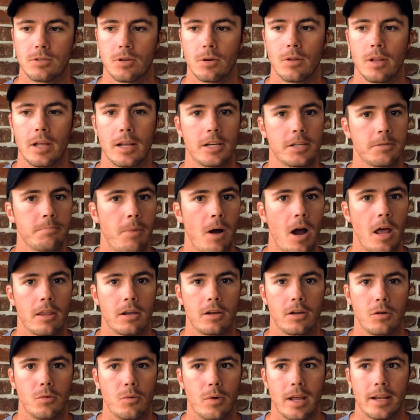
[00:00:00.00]
don't let us
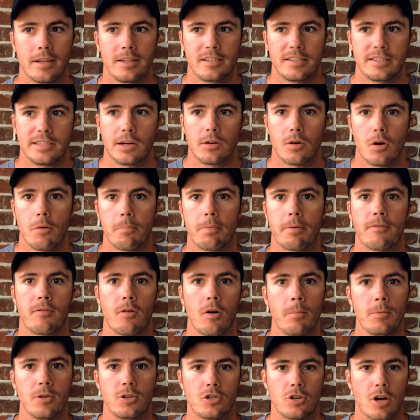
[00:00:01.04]
bother you. We had zero
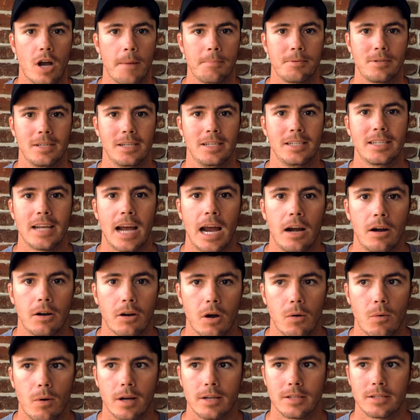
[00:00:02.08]
performance drops the entire
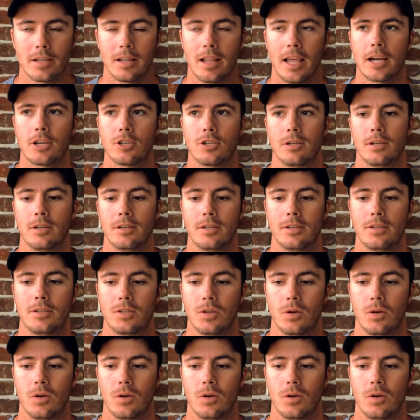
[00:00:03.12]
GORUCK selection.